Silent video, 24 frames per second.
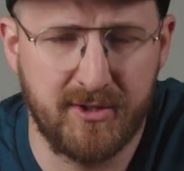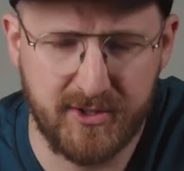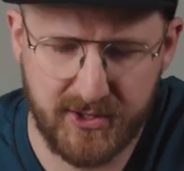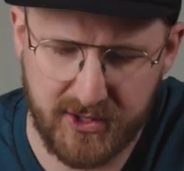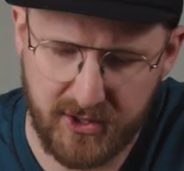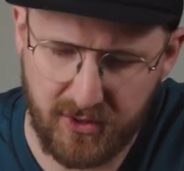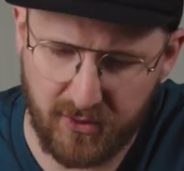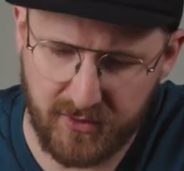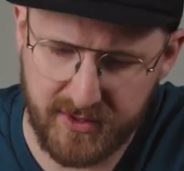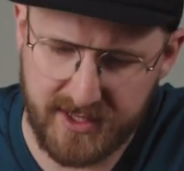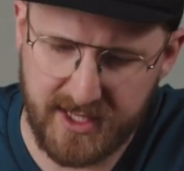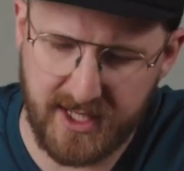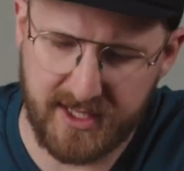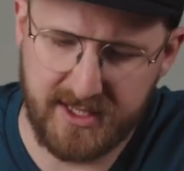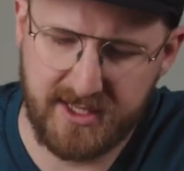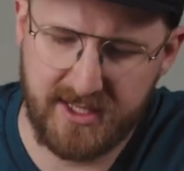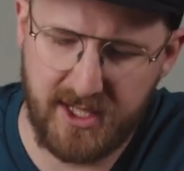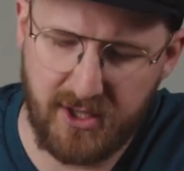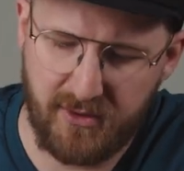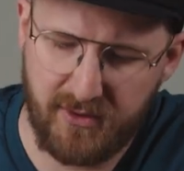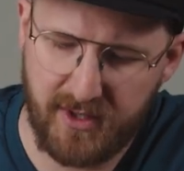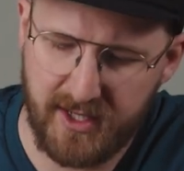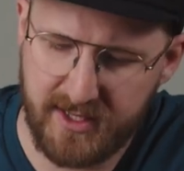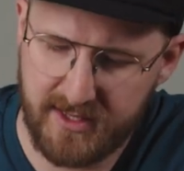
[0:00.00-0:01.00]
Preciosa
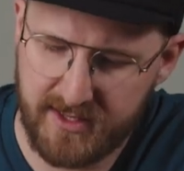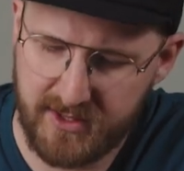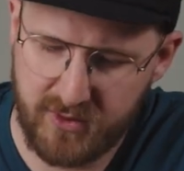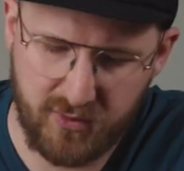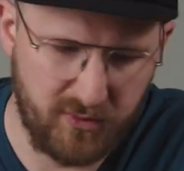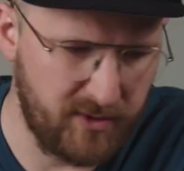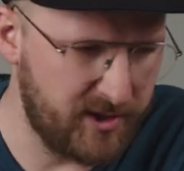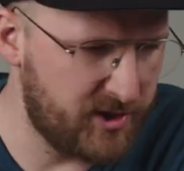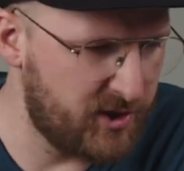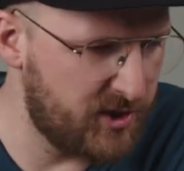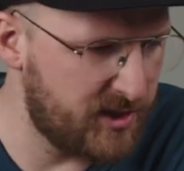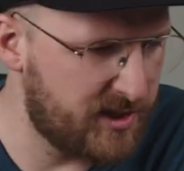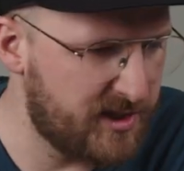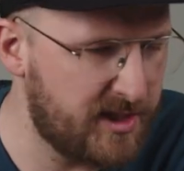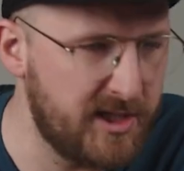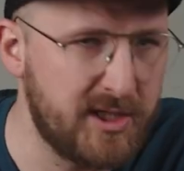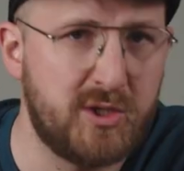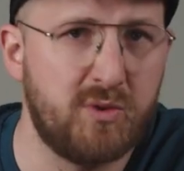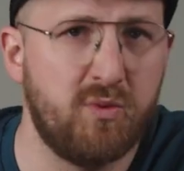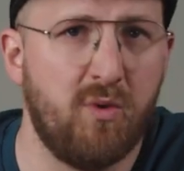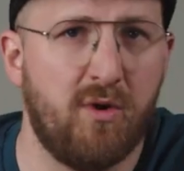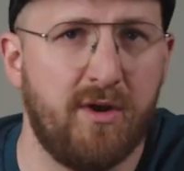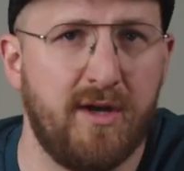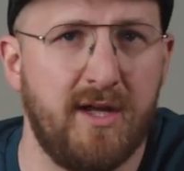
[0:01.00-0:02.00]
series, which is
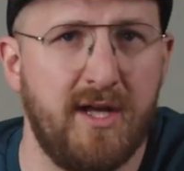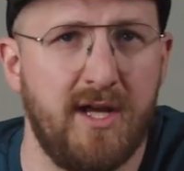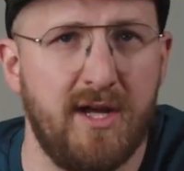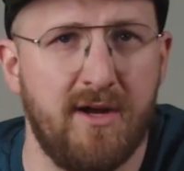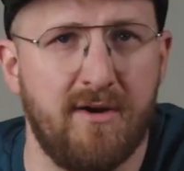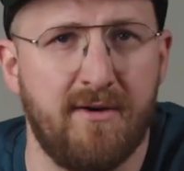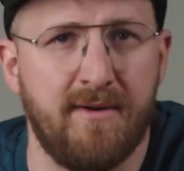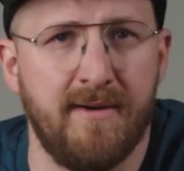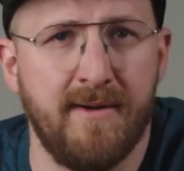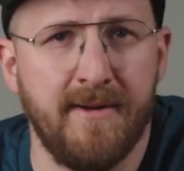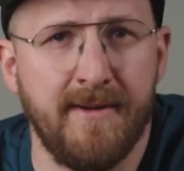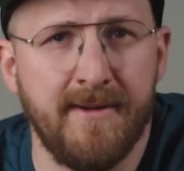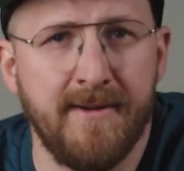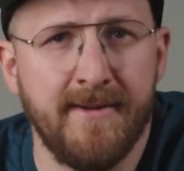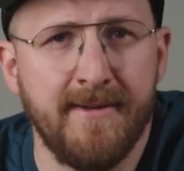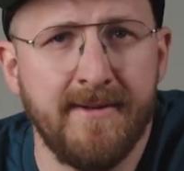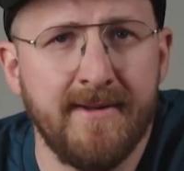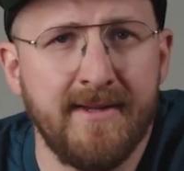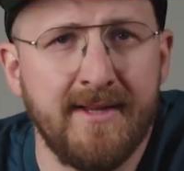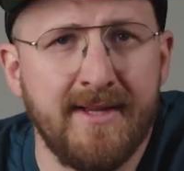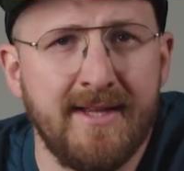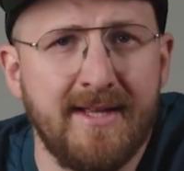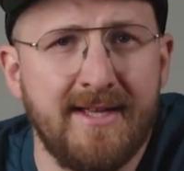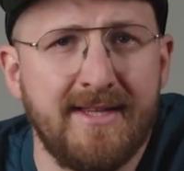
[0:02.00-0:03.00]
this one here.
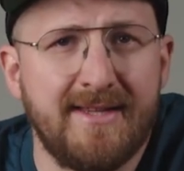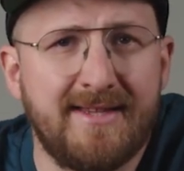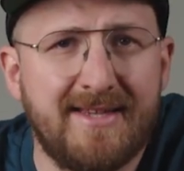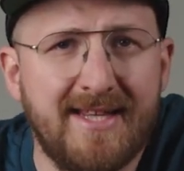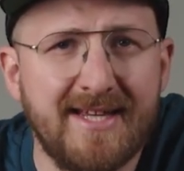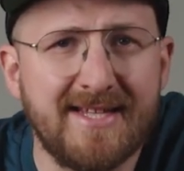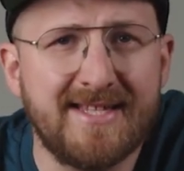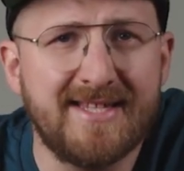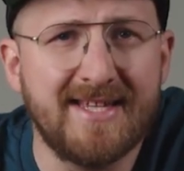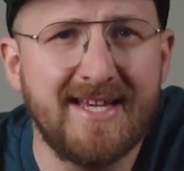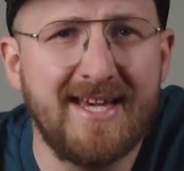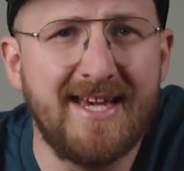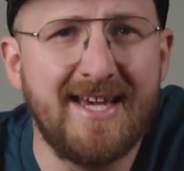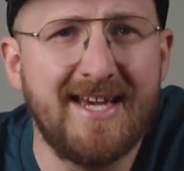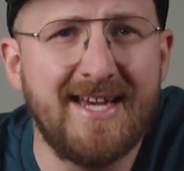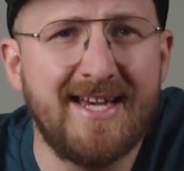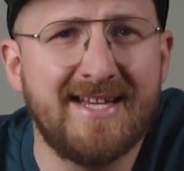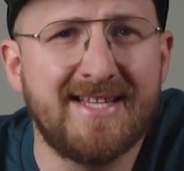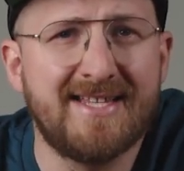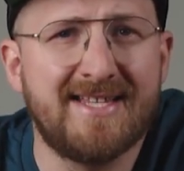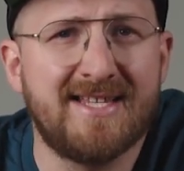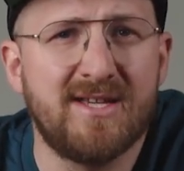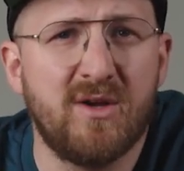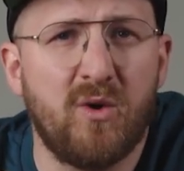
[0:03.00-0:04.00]
This
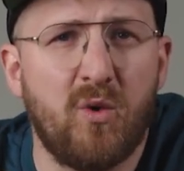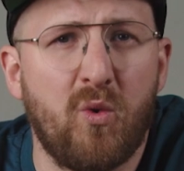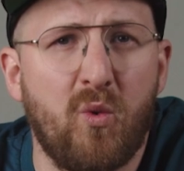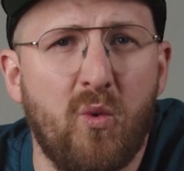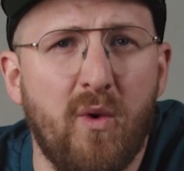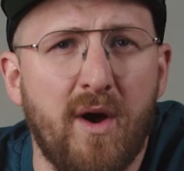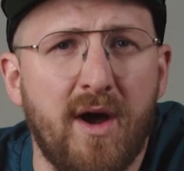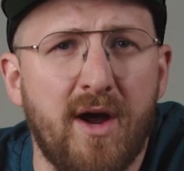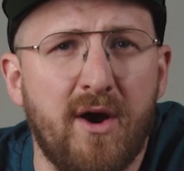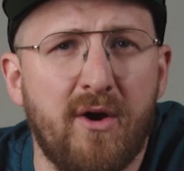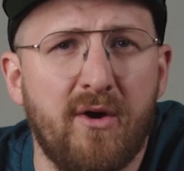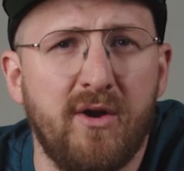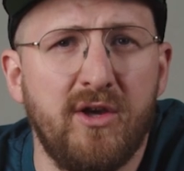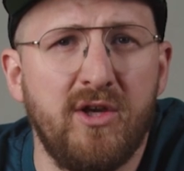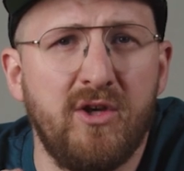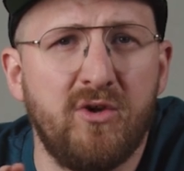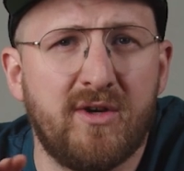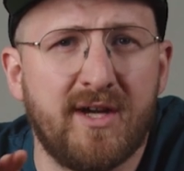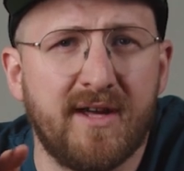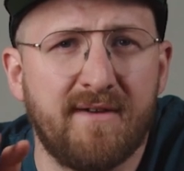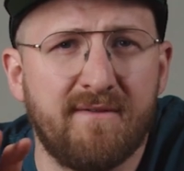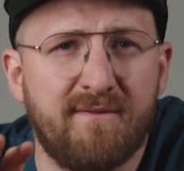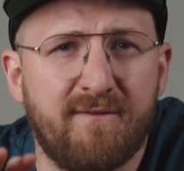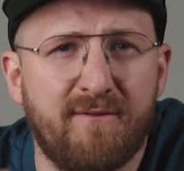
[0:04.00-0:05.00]
is where you
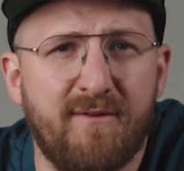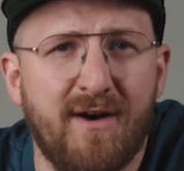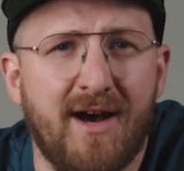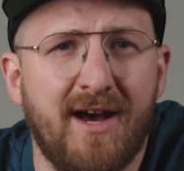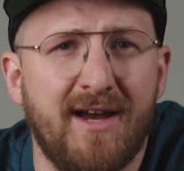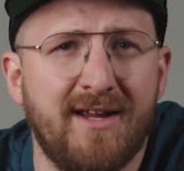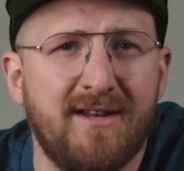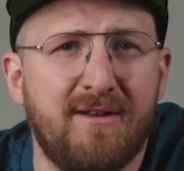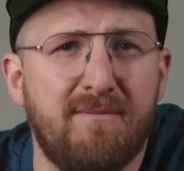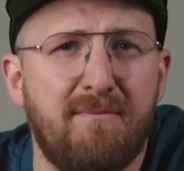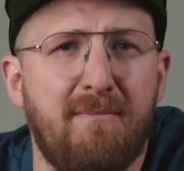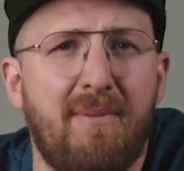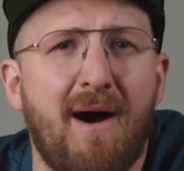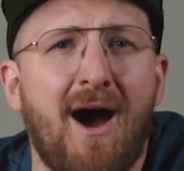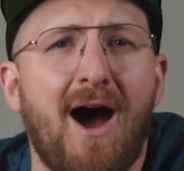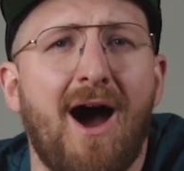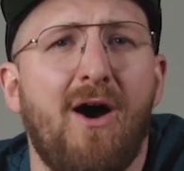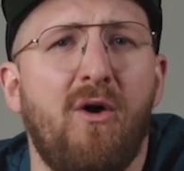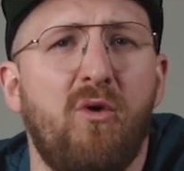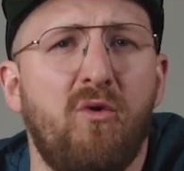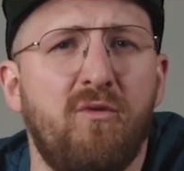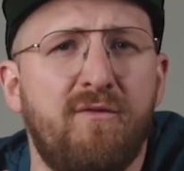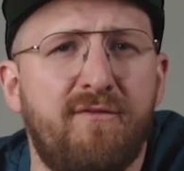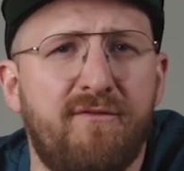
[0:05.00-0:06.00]
can find
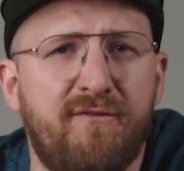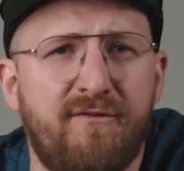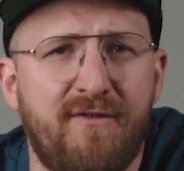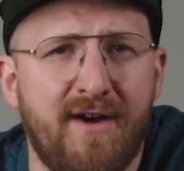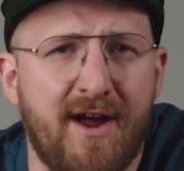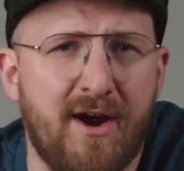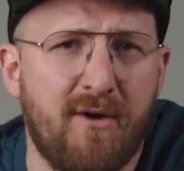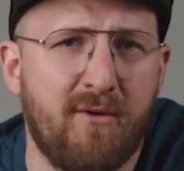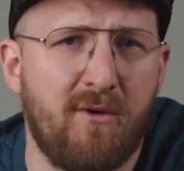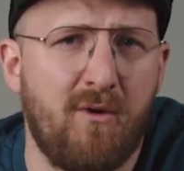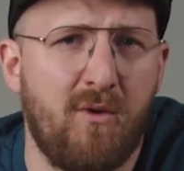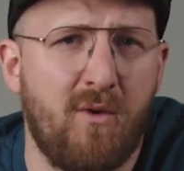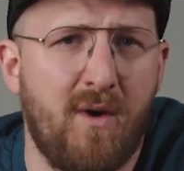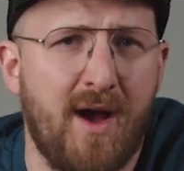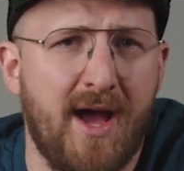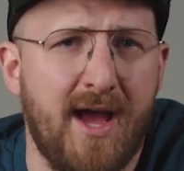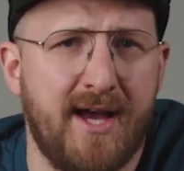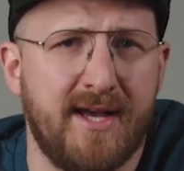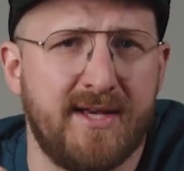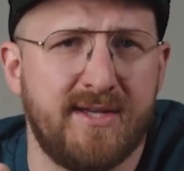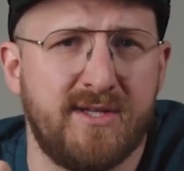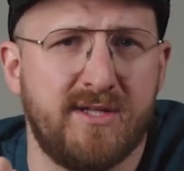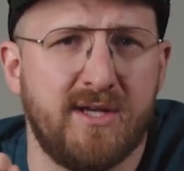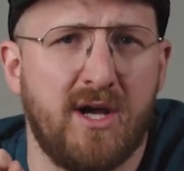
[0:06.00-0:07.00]
Pau Ferro
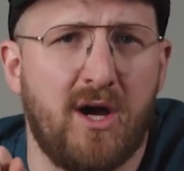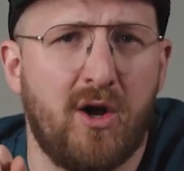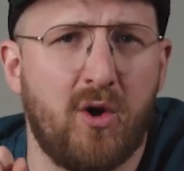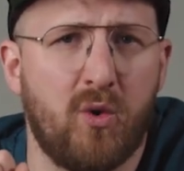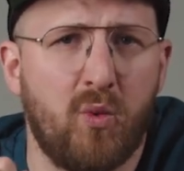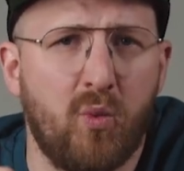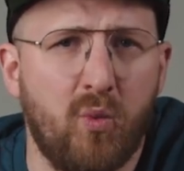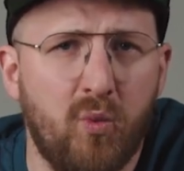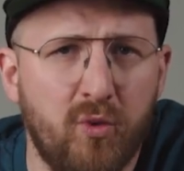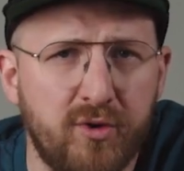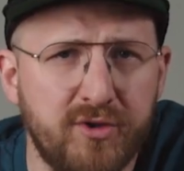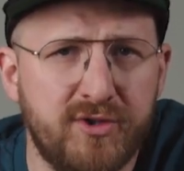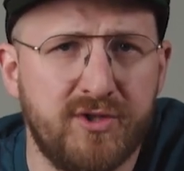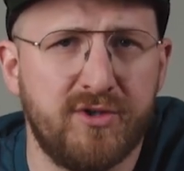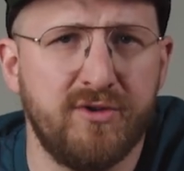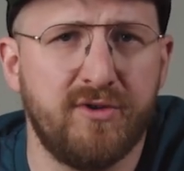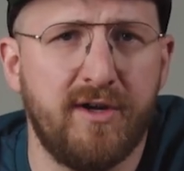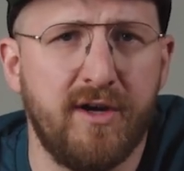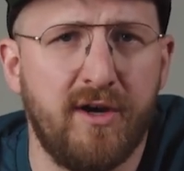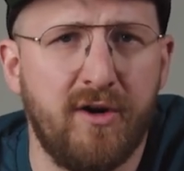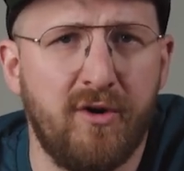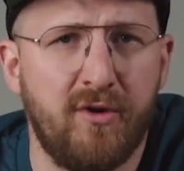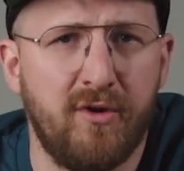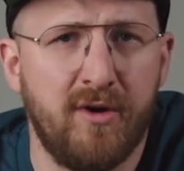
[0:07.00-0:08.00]
as our wood to
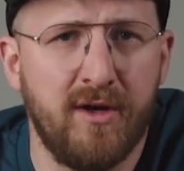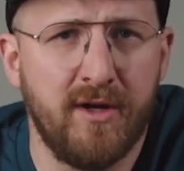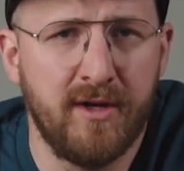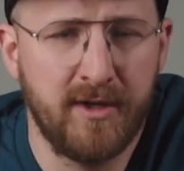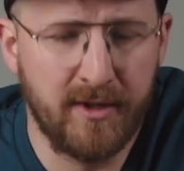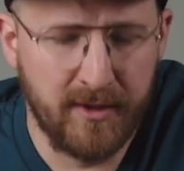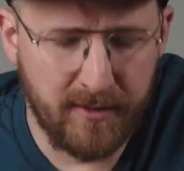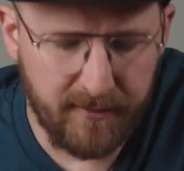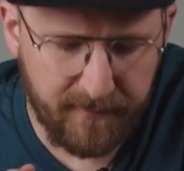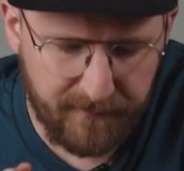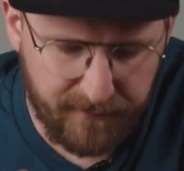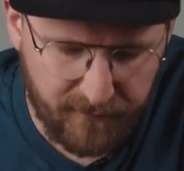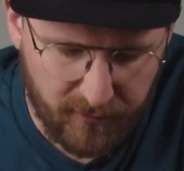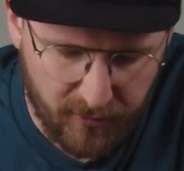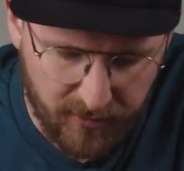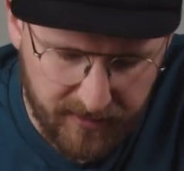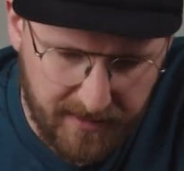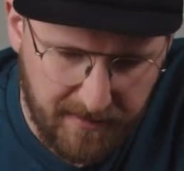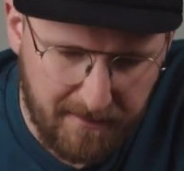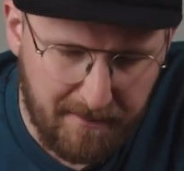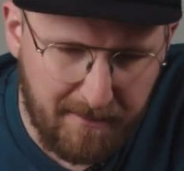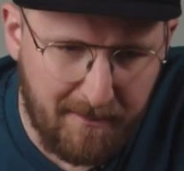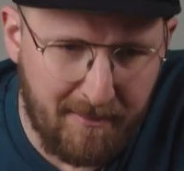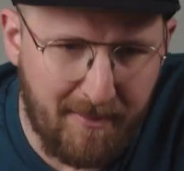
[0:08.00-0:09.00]
go for
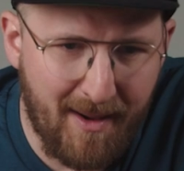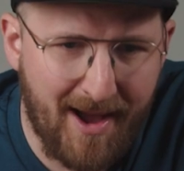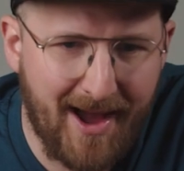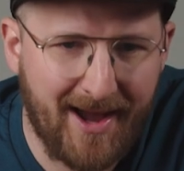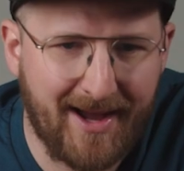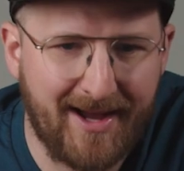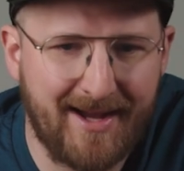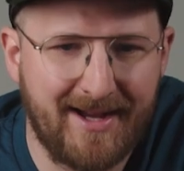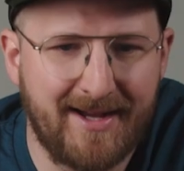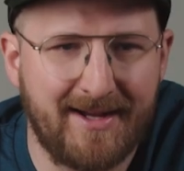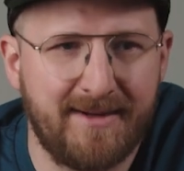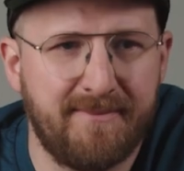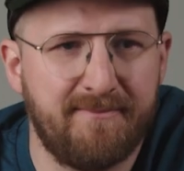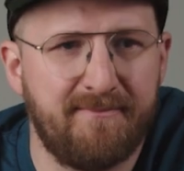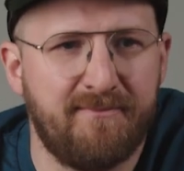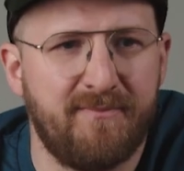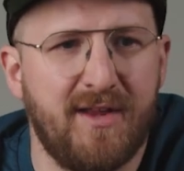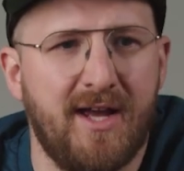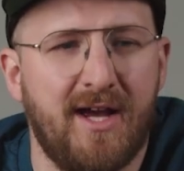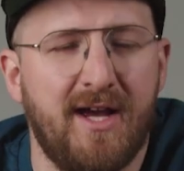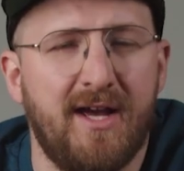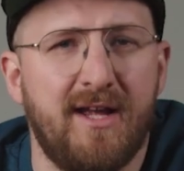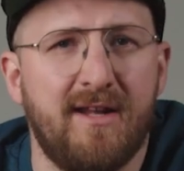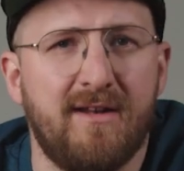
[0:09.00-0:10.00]
the back
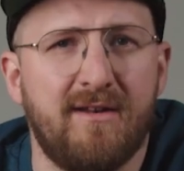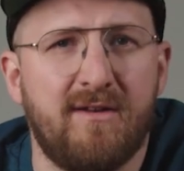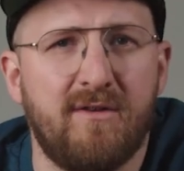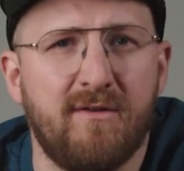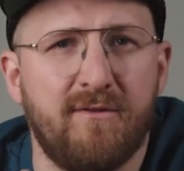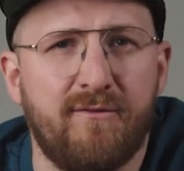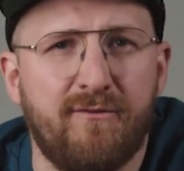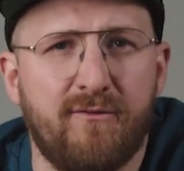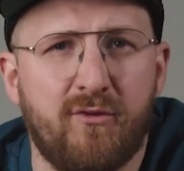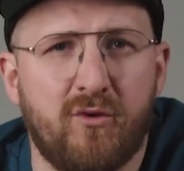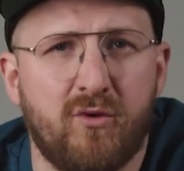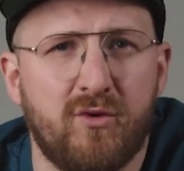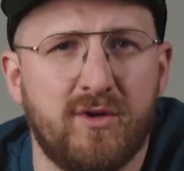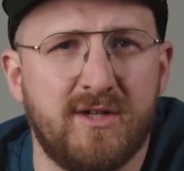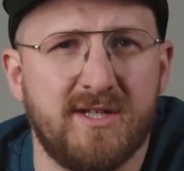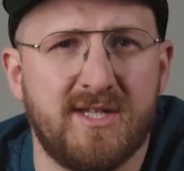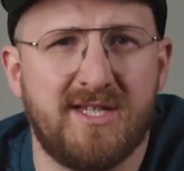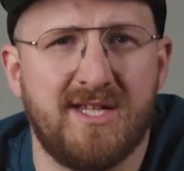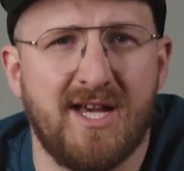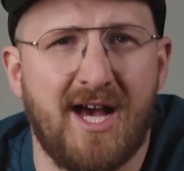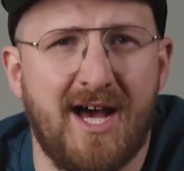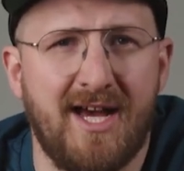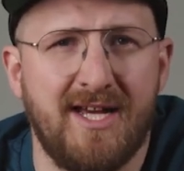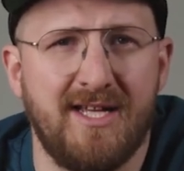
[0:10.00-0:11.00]
and for the
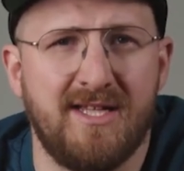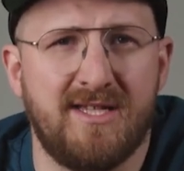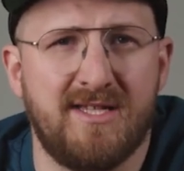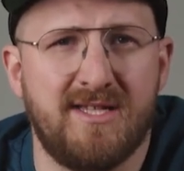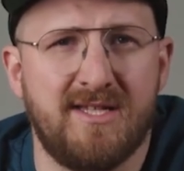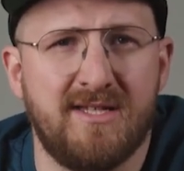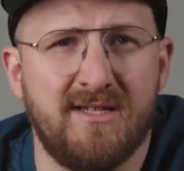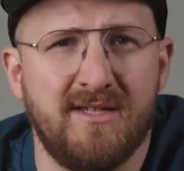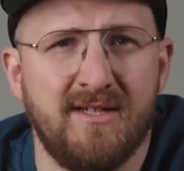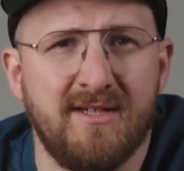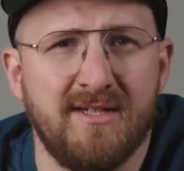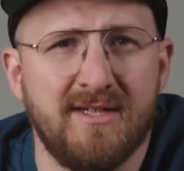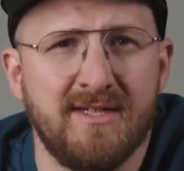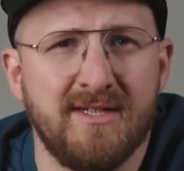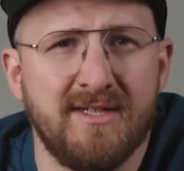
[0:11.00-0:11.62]
sides.